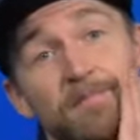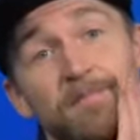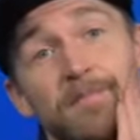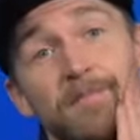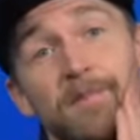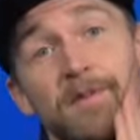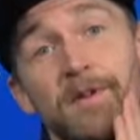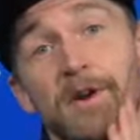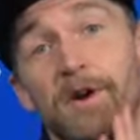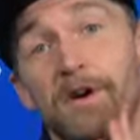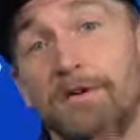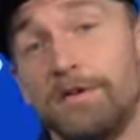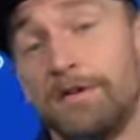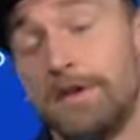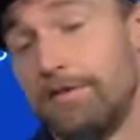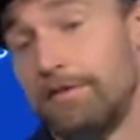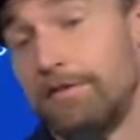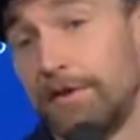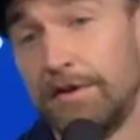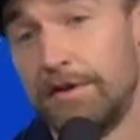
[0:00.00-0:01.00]
you know,
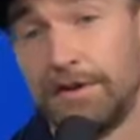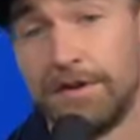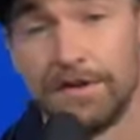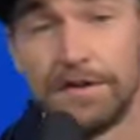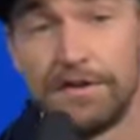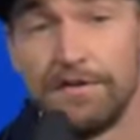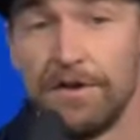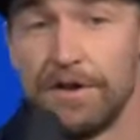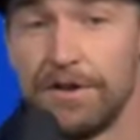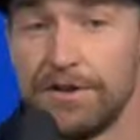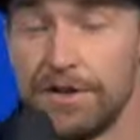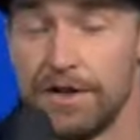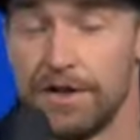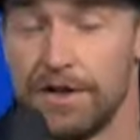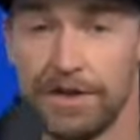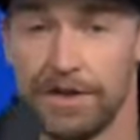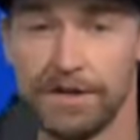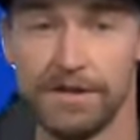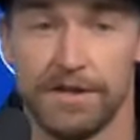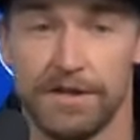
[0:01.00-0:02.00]
definitely with this division
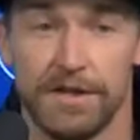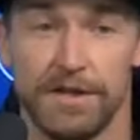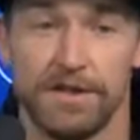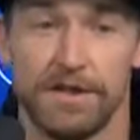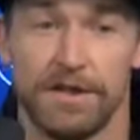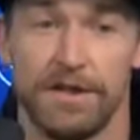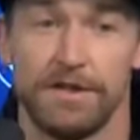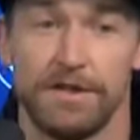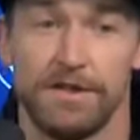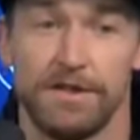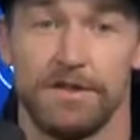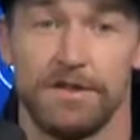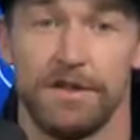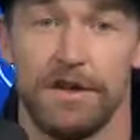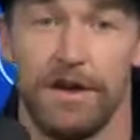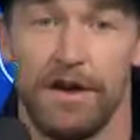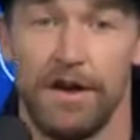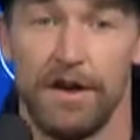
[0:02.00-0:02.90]
and this season, it's